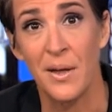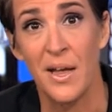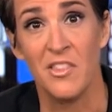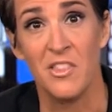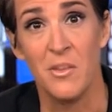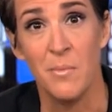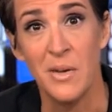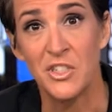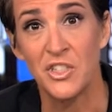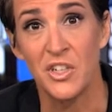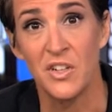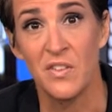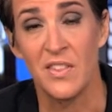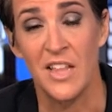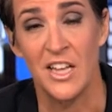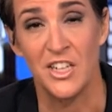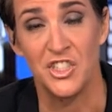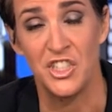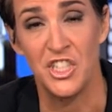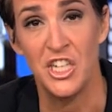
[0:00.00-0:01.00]
and the mission
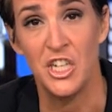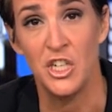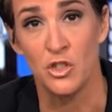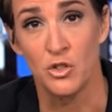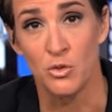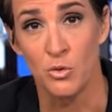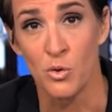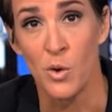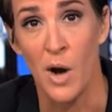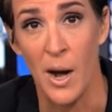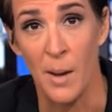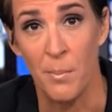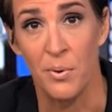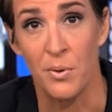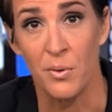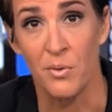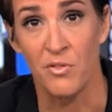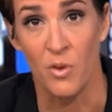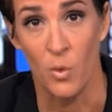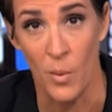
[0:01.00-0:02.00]
that she drew
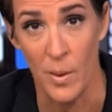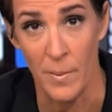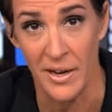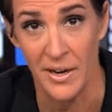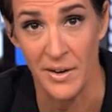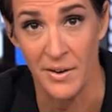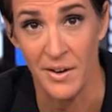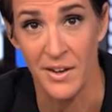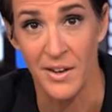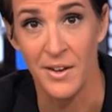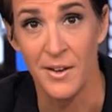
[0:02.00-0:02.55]
up for women,